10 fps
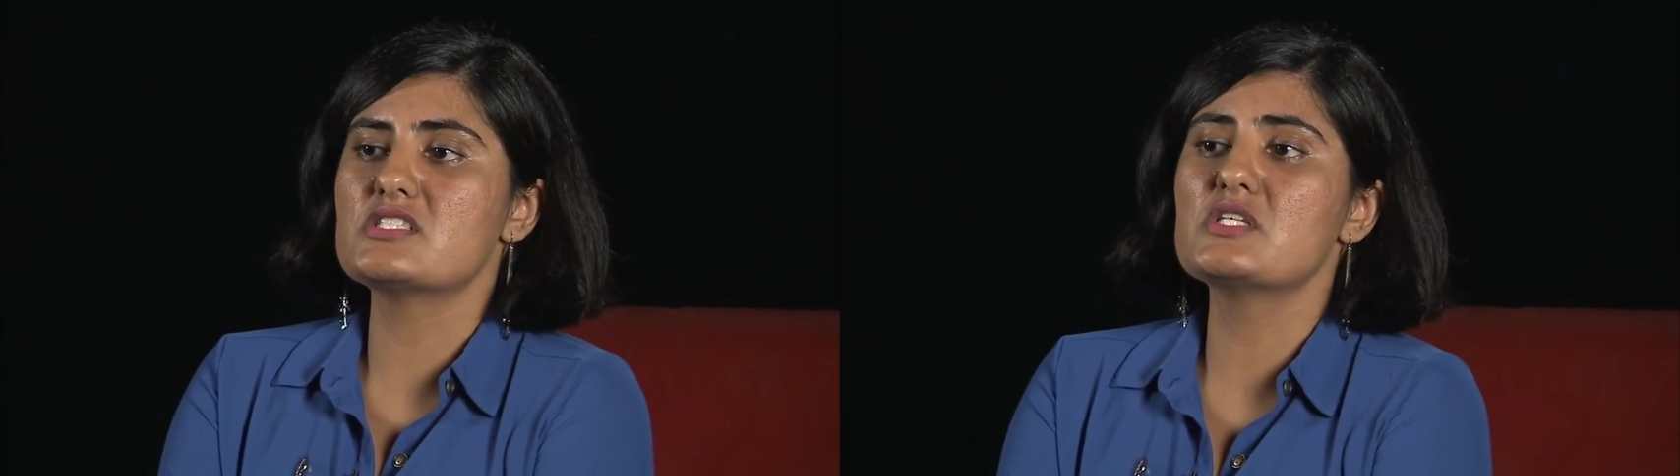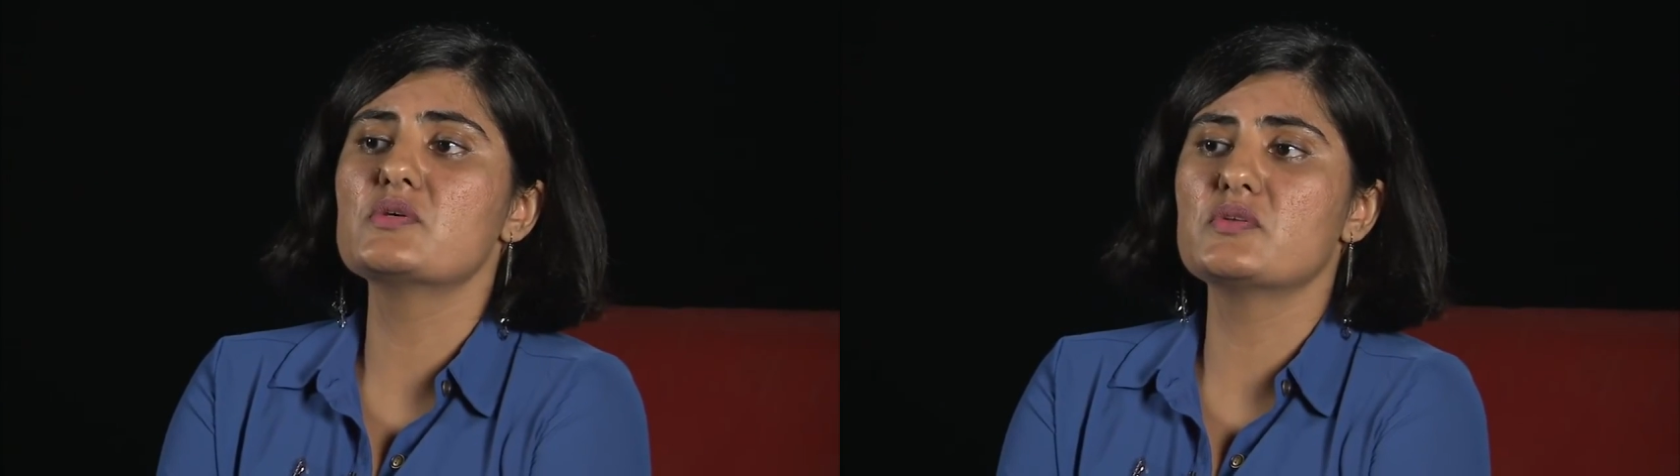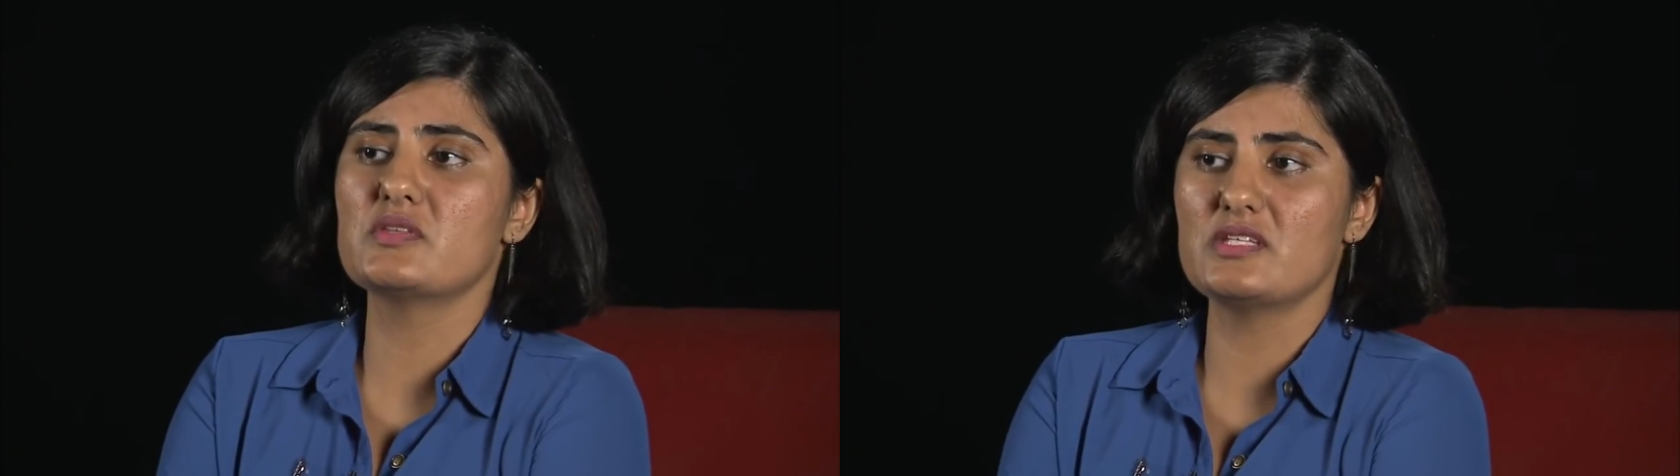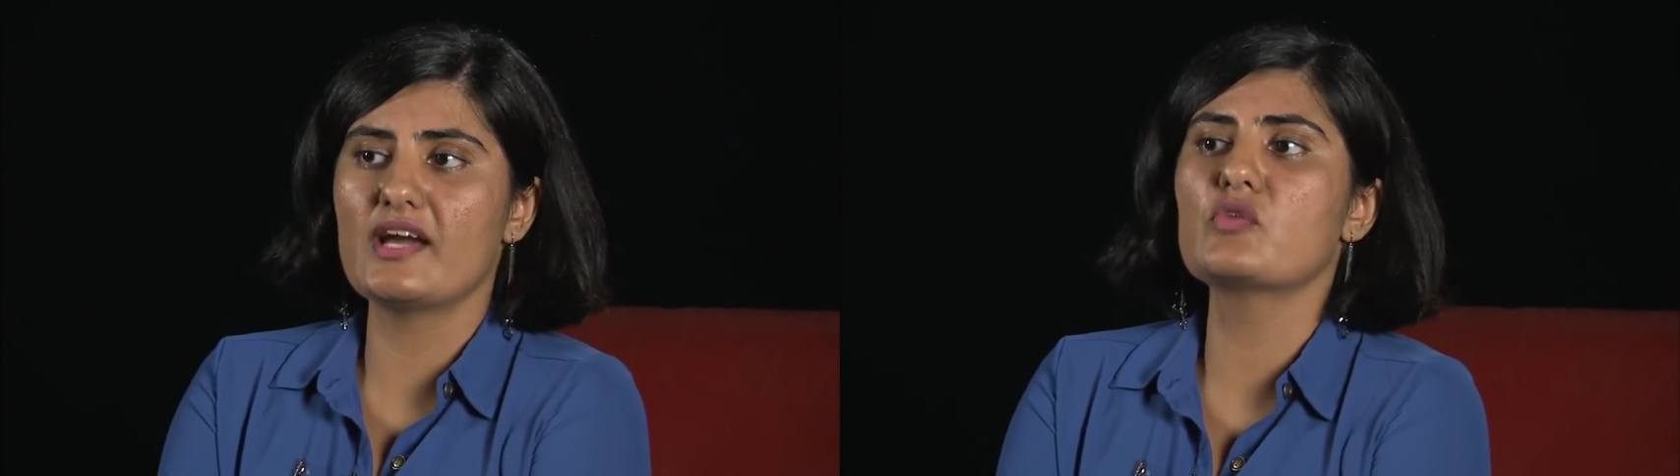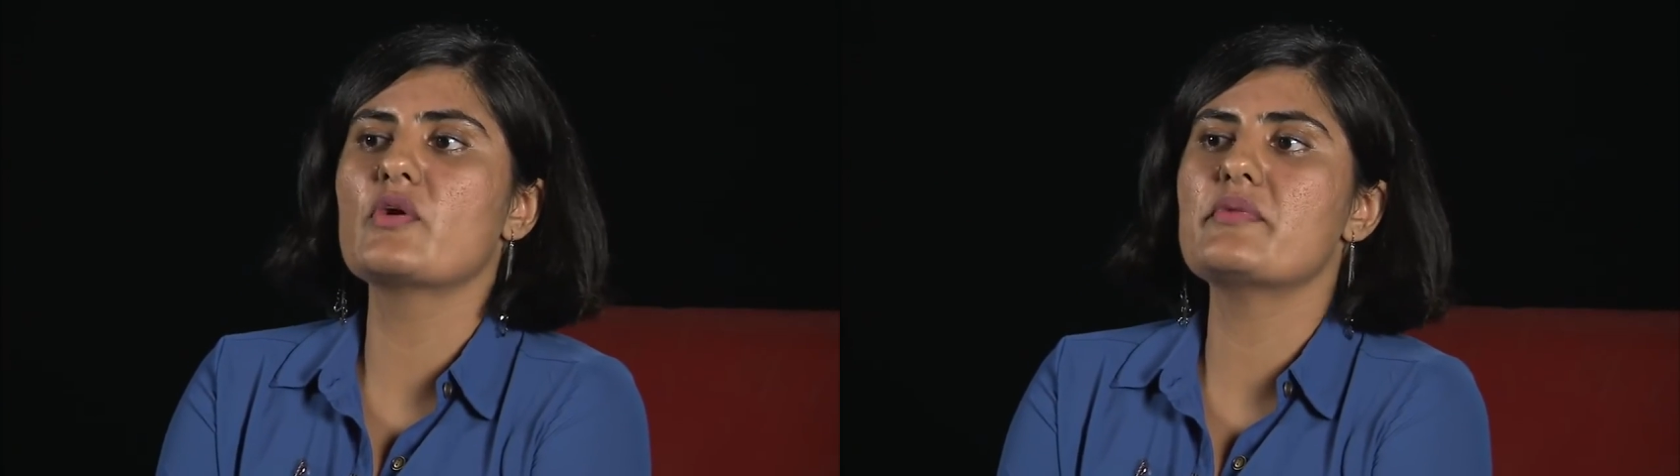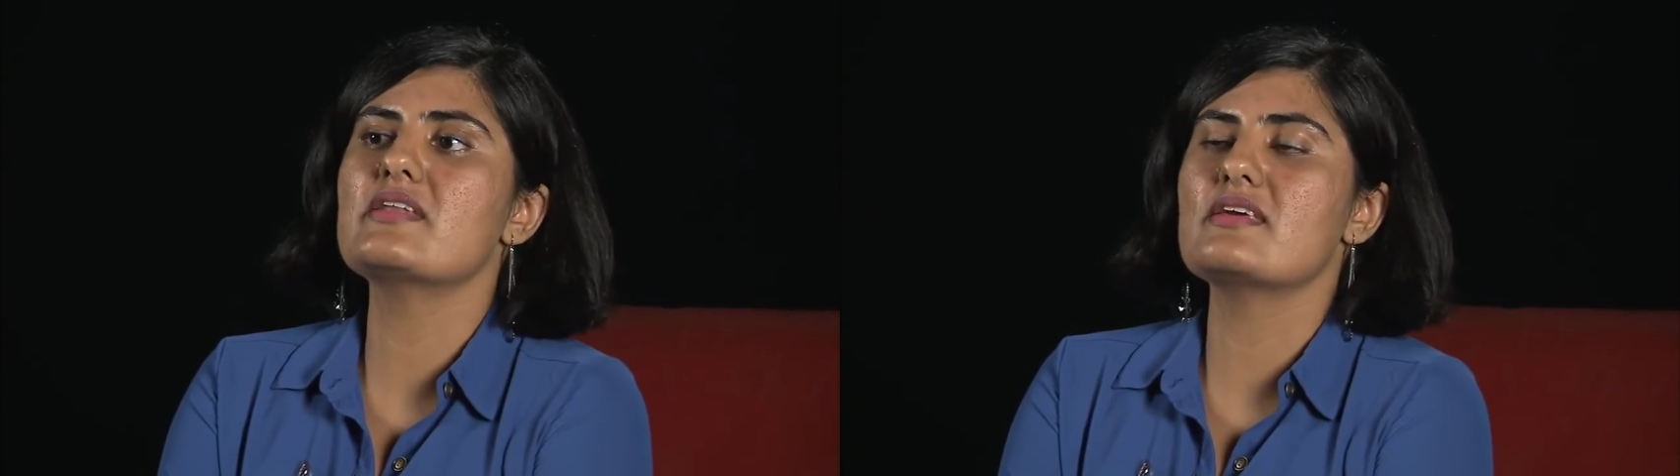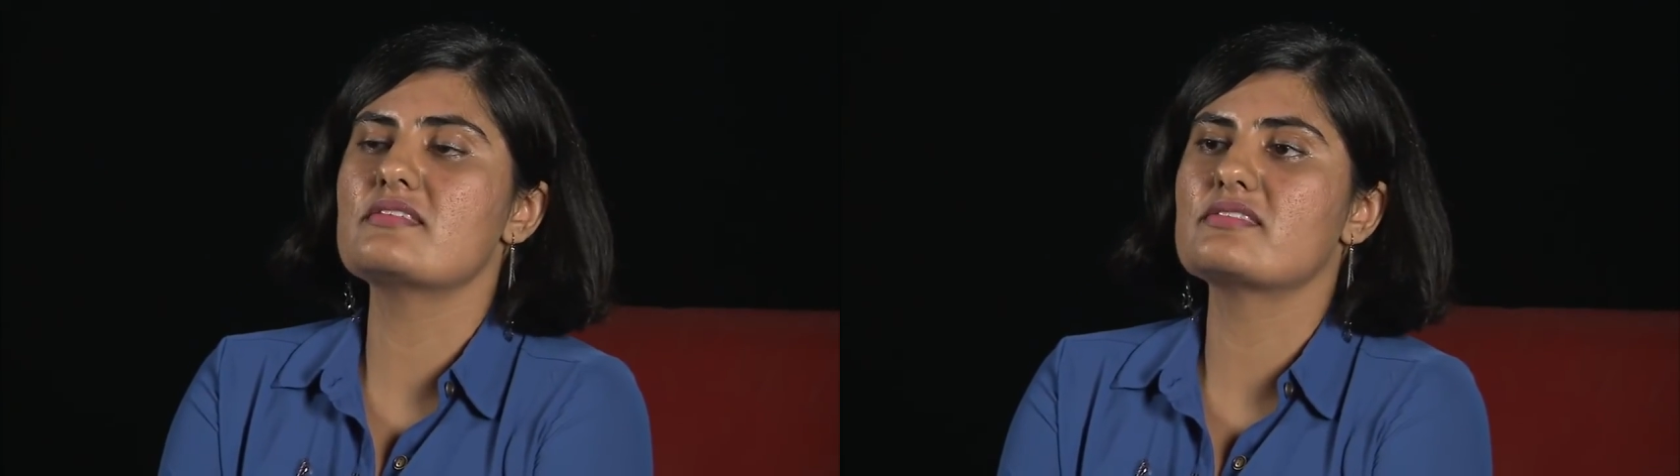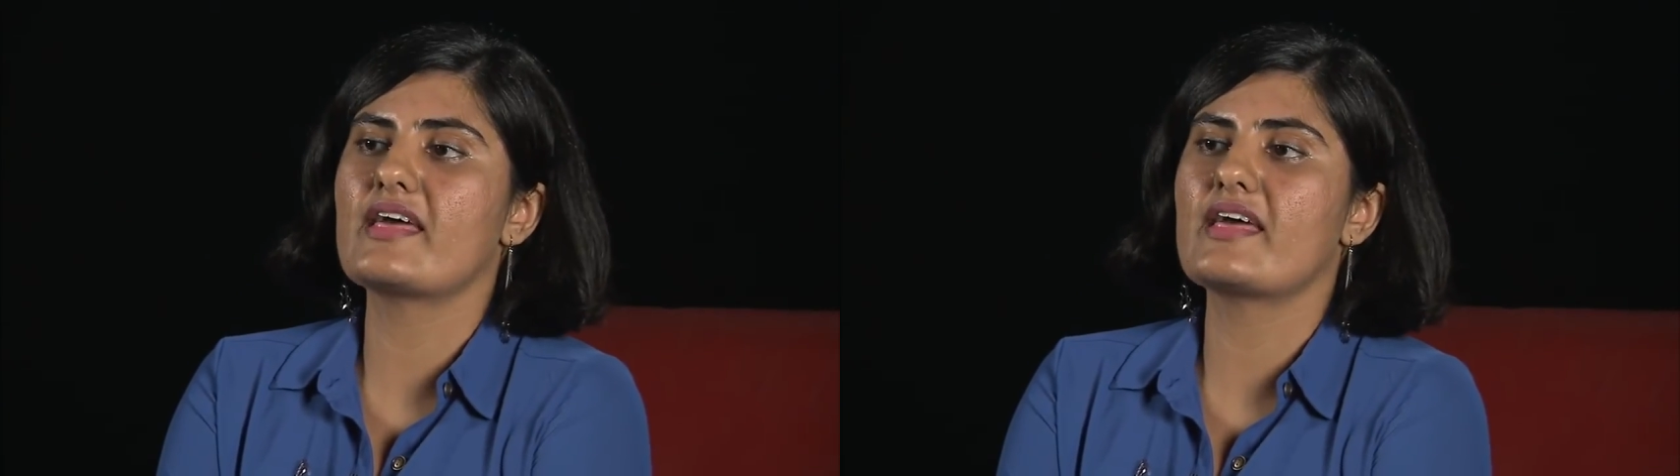to the young women is